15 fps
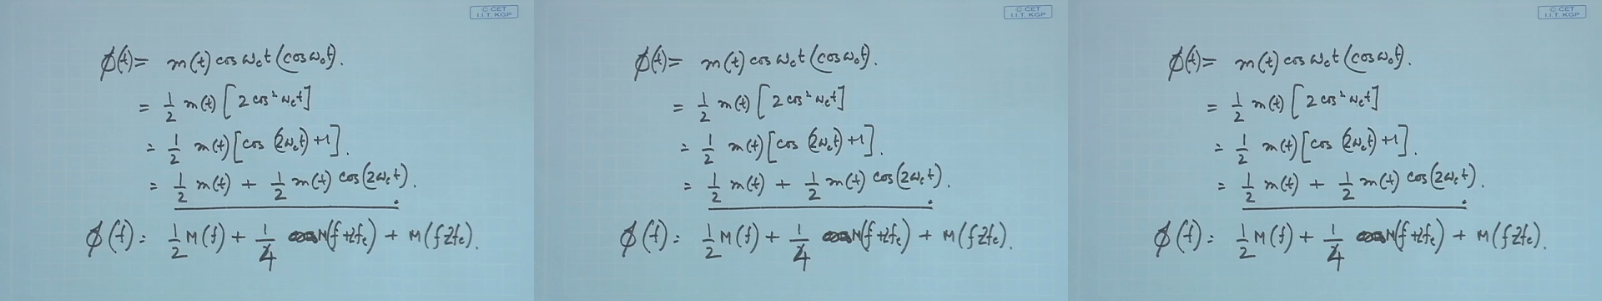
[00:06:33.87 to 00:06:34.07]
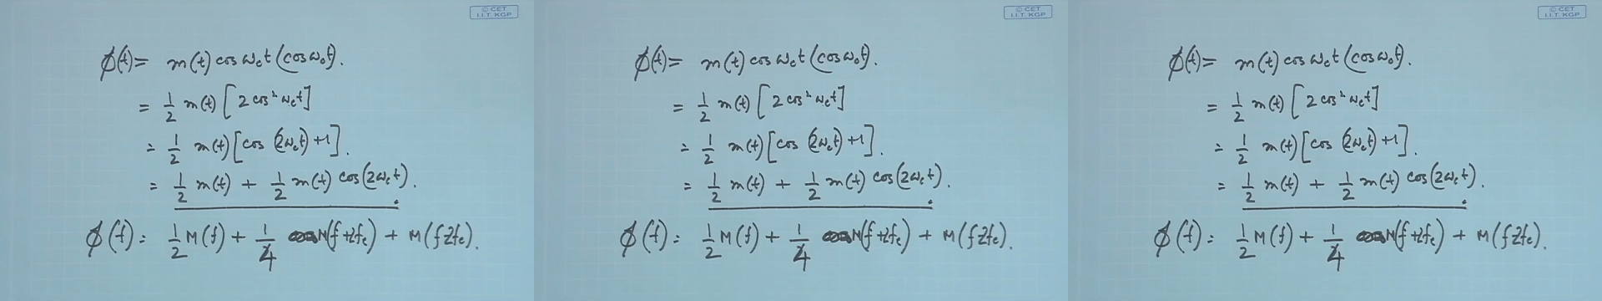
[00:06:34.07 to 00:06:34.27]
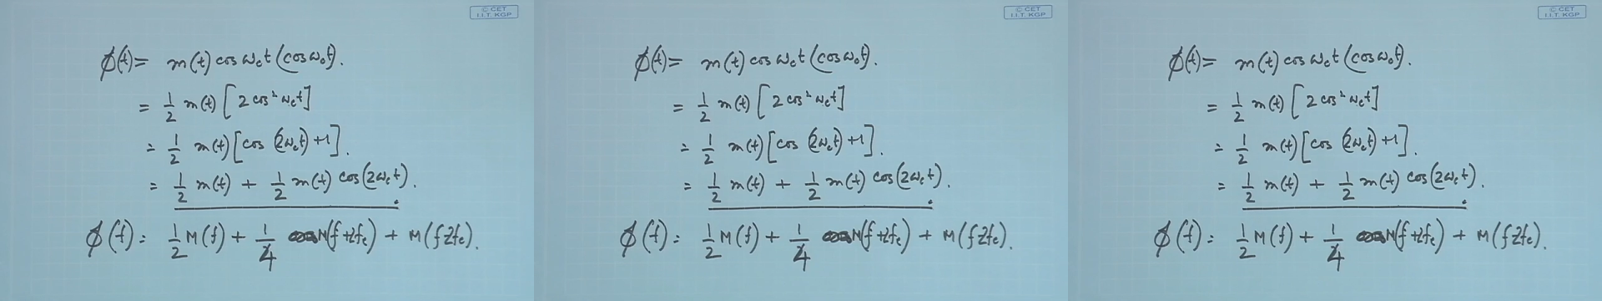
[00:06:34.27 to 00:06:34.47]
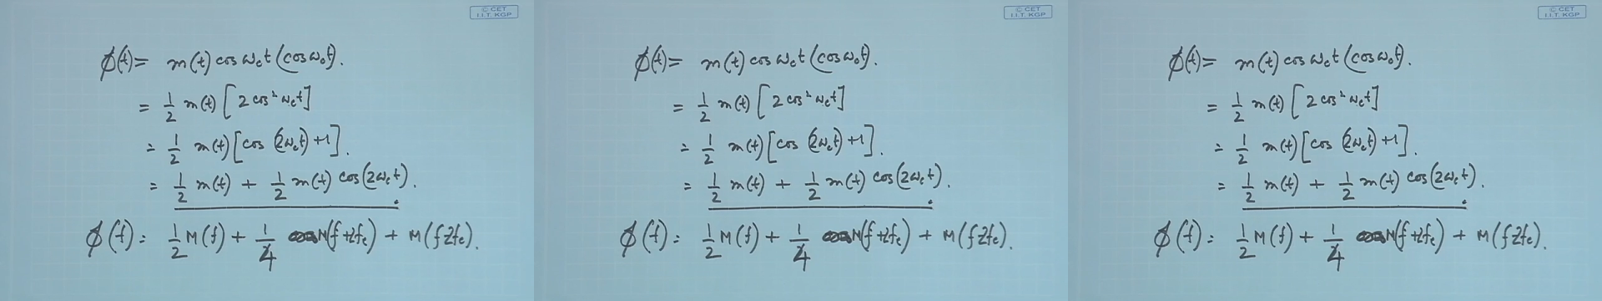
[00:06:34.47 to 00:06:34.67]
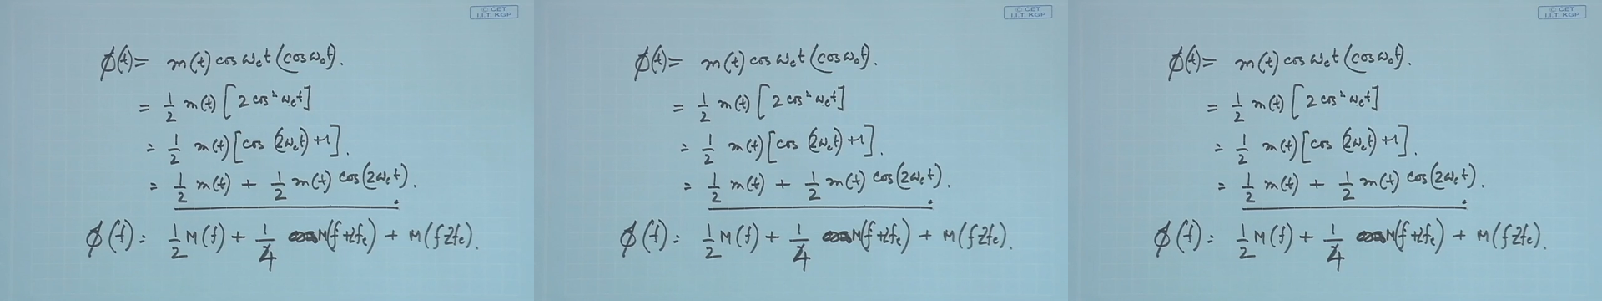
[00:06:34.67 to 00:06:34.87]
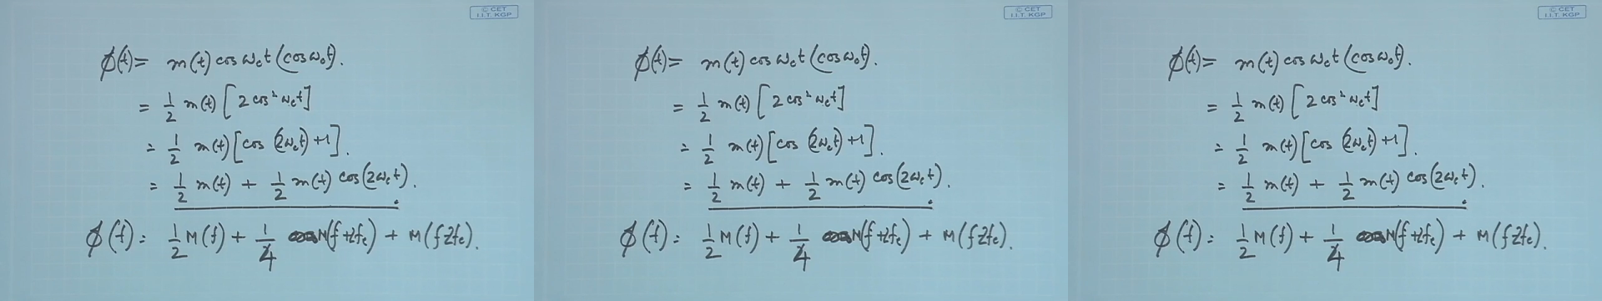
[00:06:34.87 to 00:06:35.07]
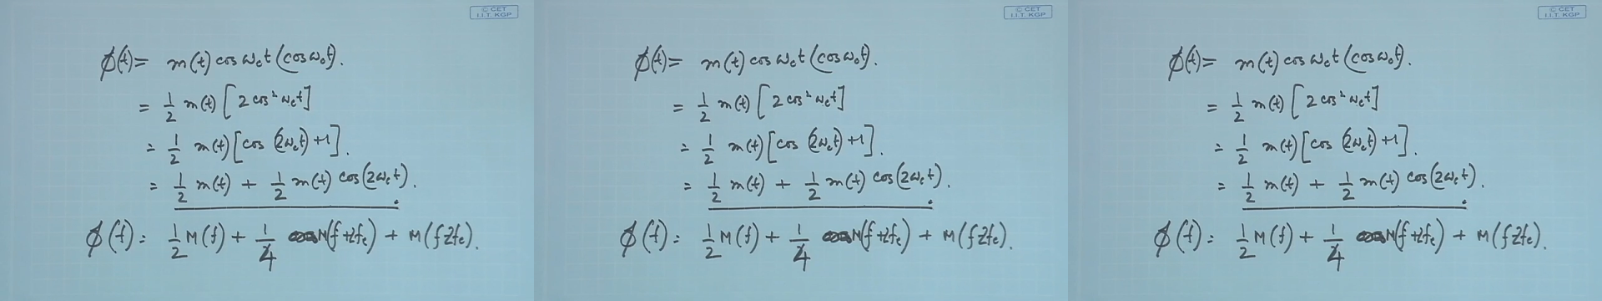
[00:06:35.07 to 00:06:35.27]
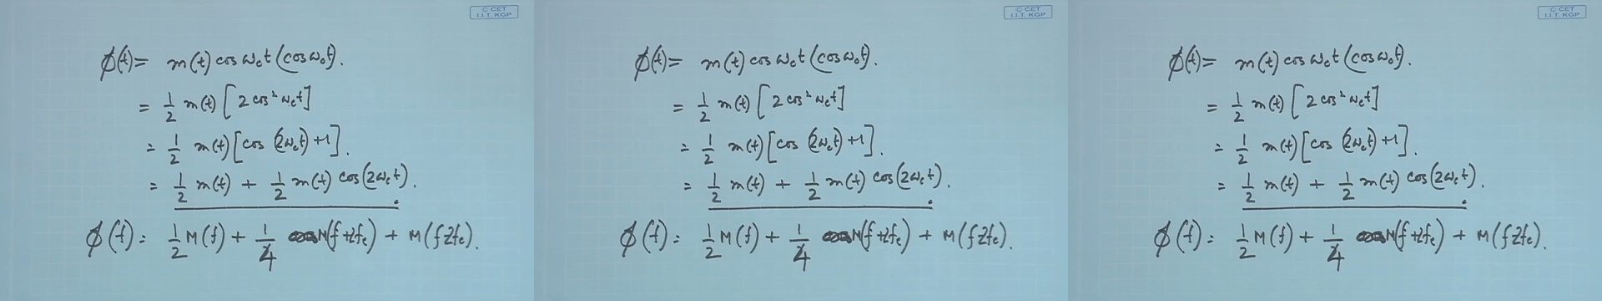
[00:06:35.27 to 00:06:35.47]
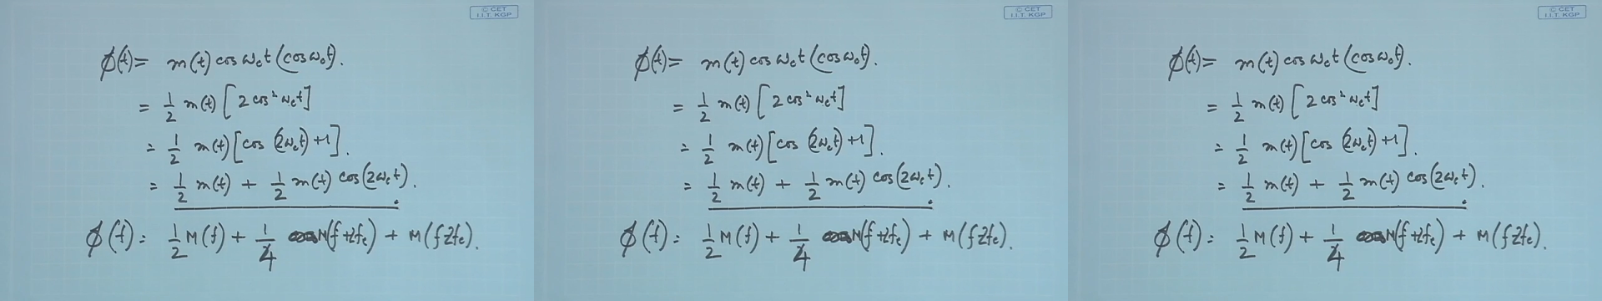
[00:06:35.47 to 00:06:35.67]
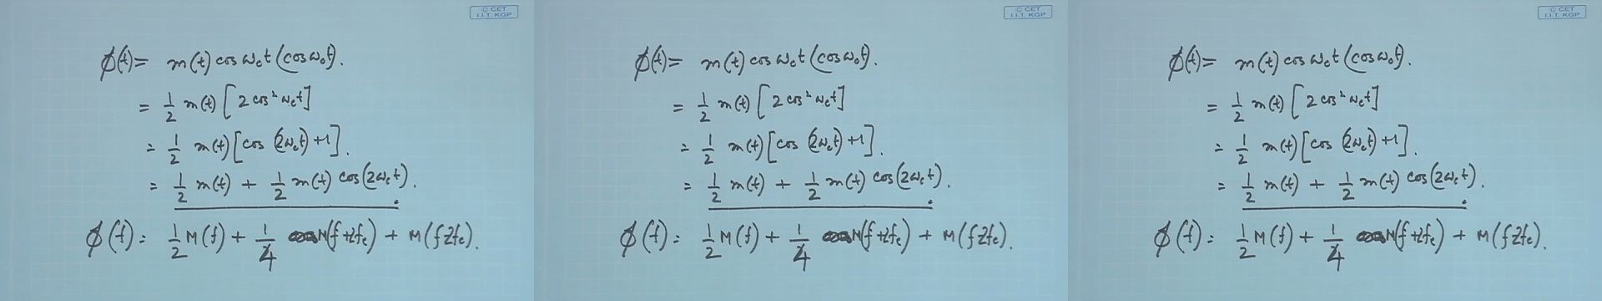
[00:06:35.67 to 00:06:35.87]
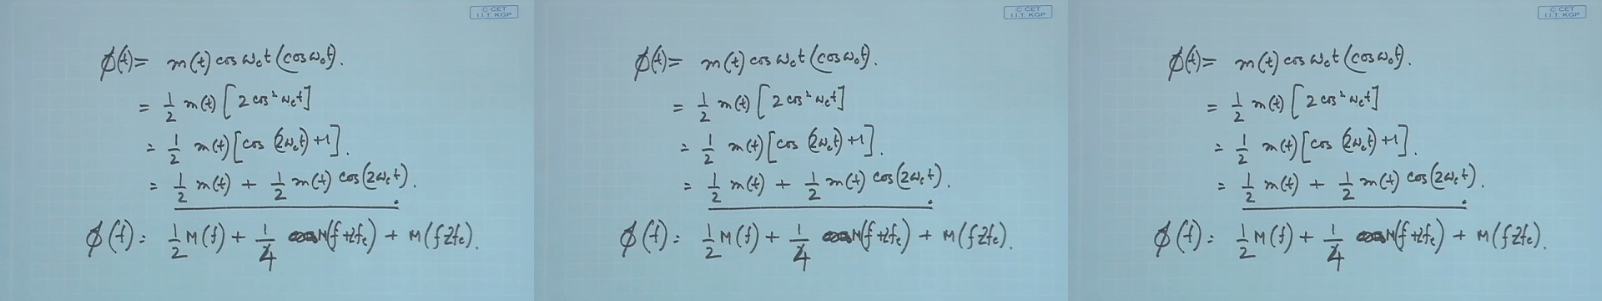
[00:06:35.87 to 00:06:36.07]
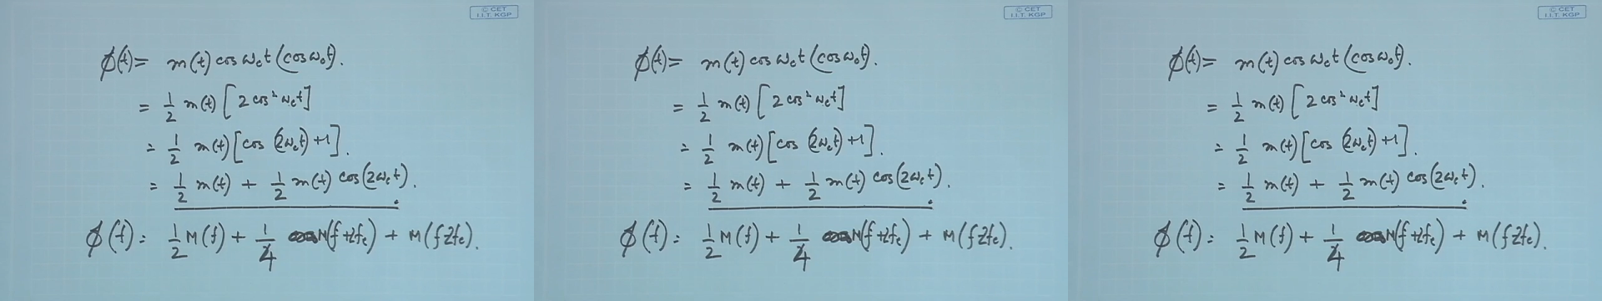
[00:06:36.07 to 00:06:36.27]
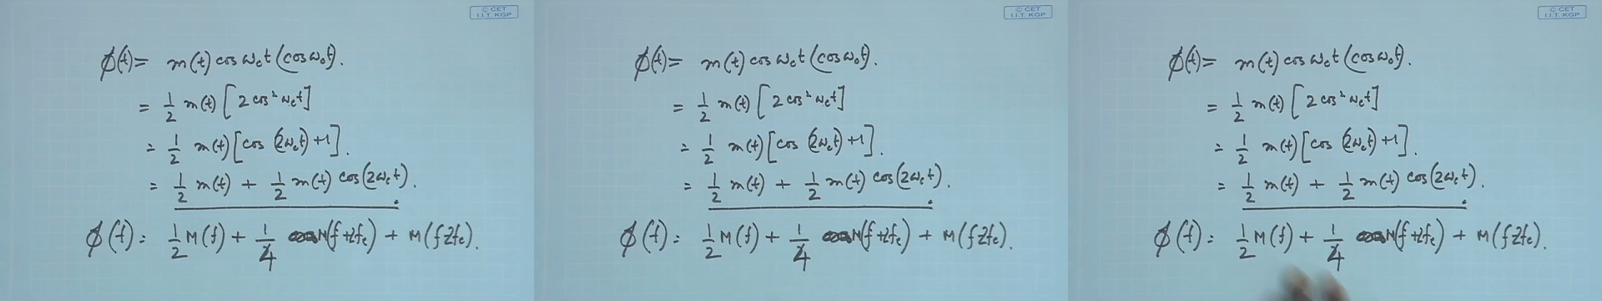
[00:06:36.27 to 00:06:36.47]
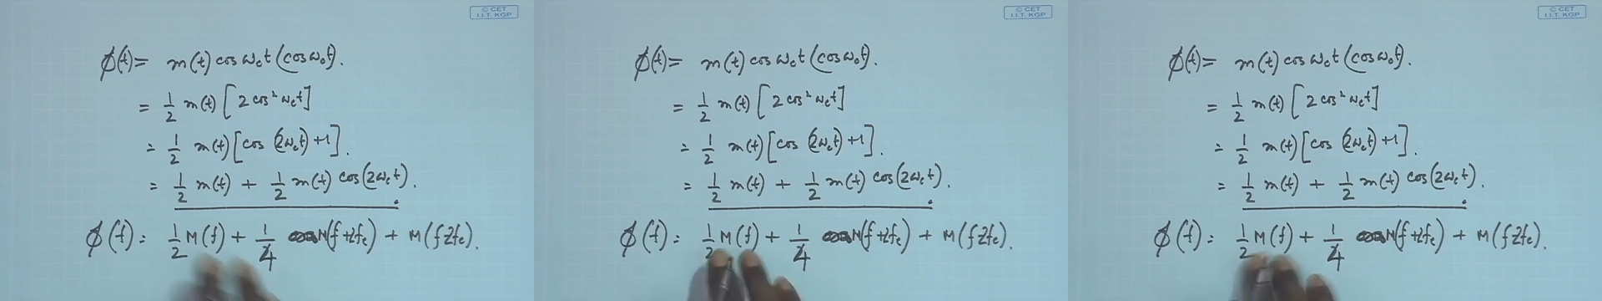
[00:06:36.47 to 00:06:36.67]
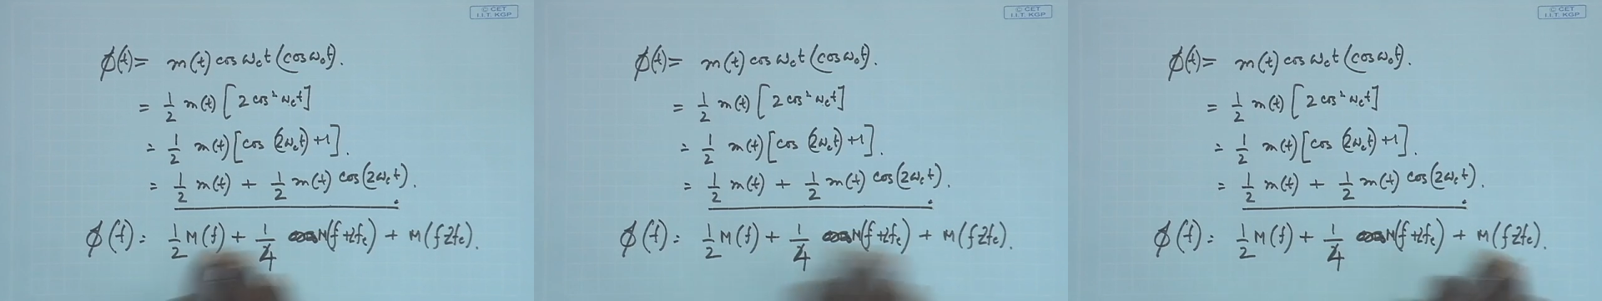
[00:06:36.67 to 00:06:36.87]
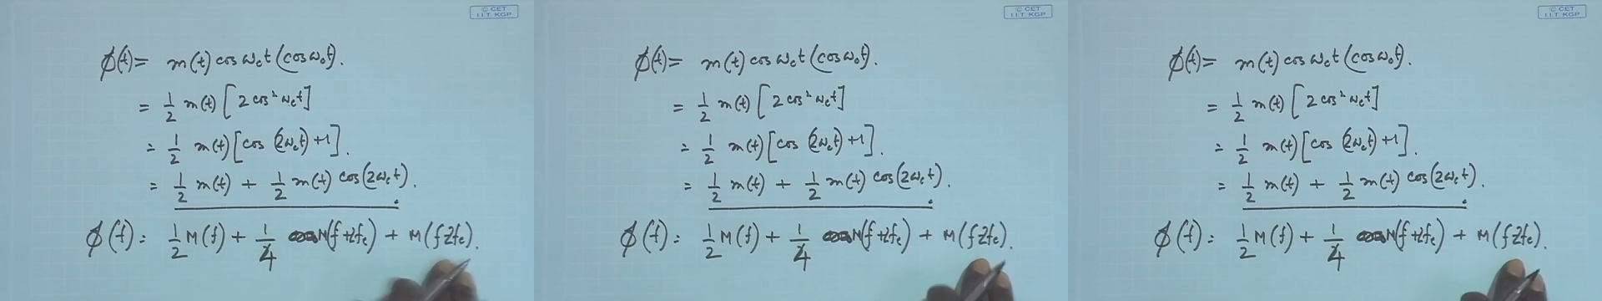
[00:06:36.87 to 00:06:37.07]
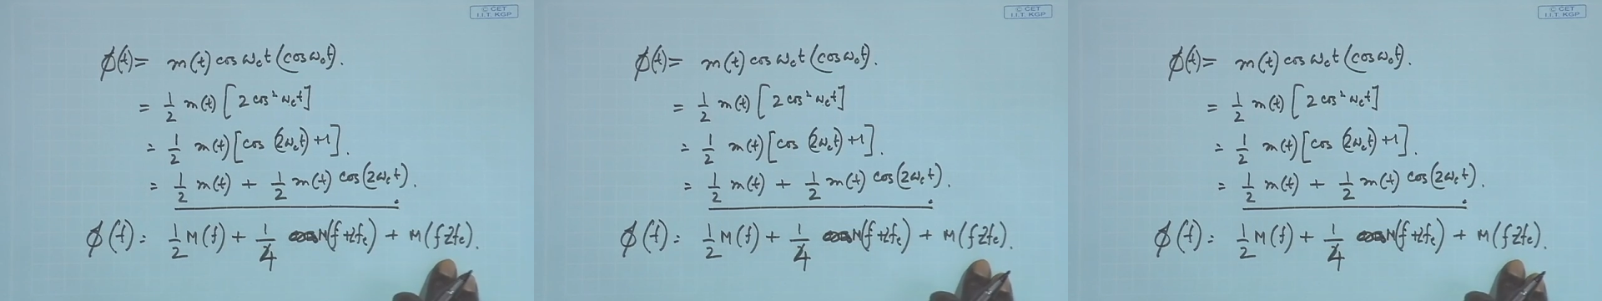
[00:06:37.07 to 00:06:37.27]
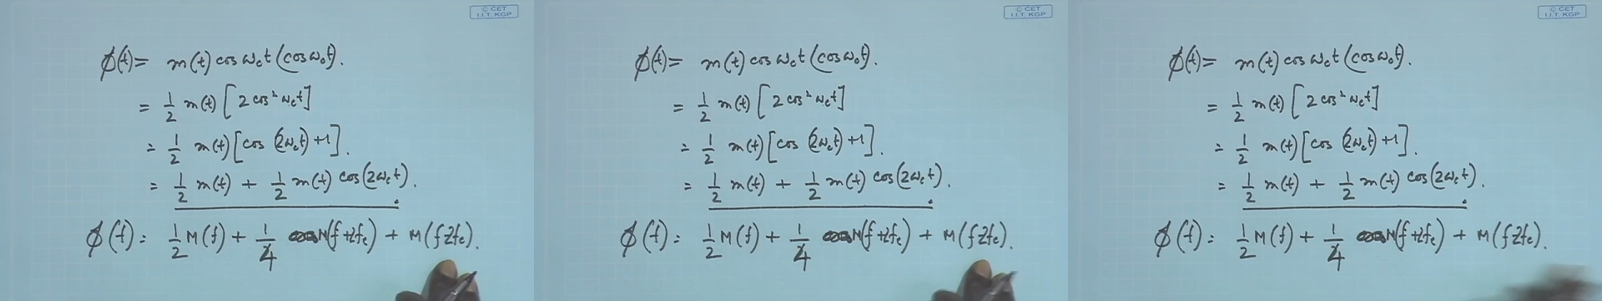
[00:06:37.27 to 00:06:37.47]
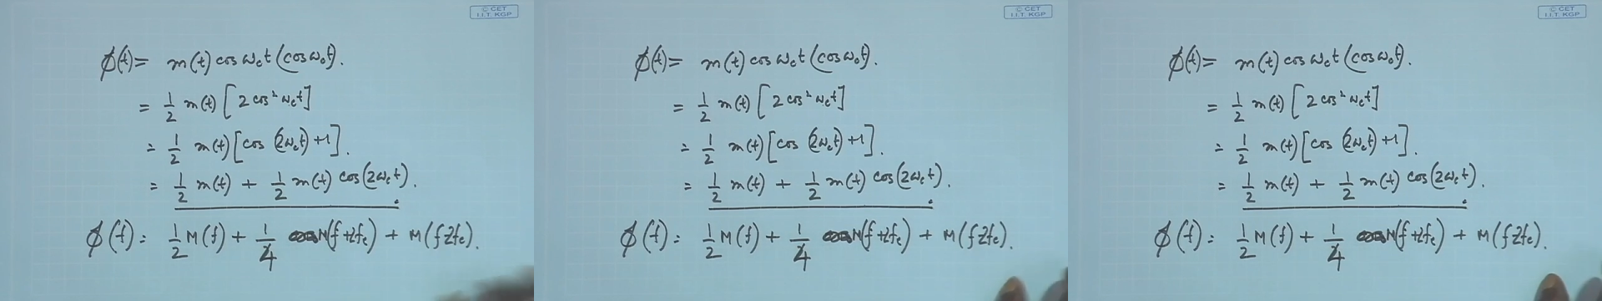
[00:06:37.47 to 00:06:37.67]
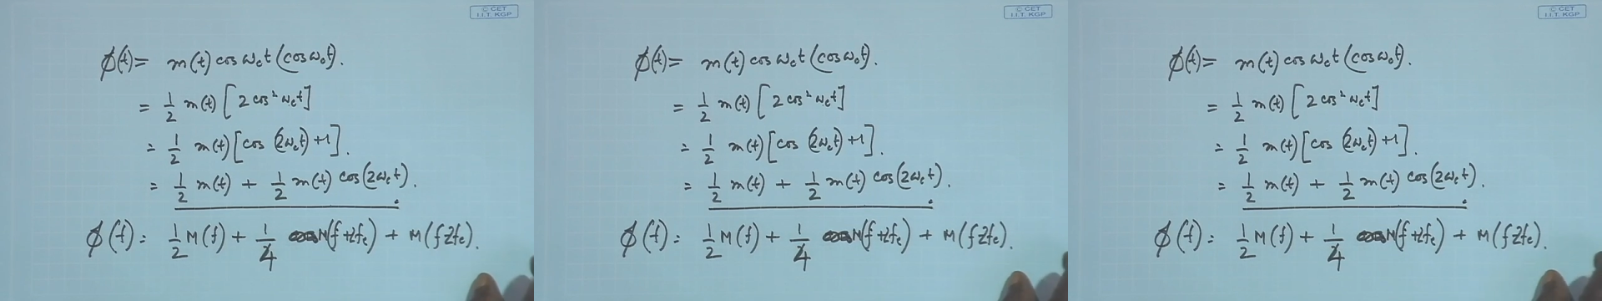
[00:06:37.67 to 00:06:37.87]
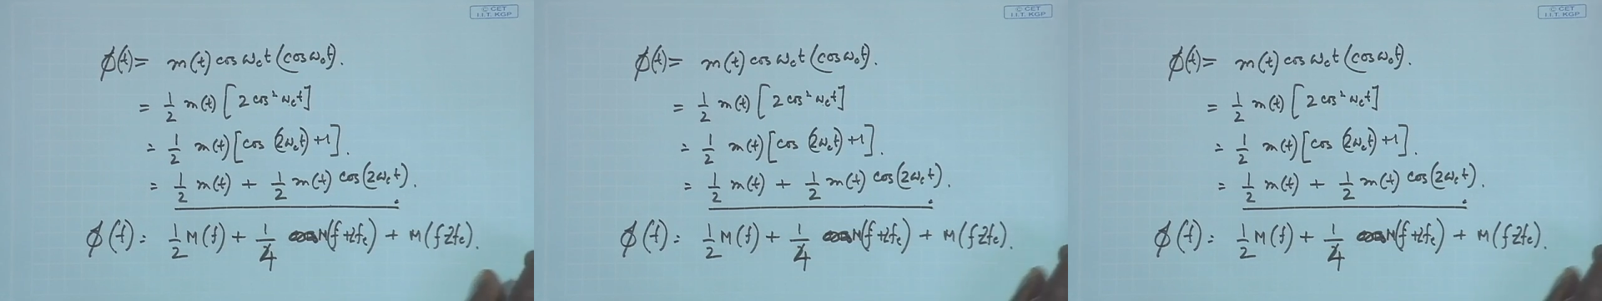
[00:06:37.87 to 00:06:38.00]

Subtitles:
No face is visible, so there are no lips to read.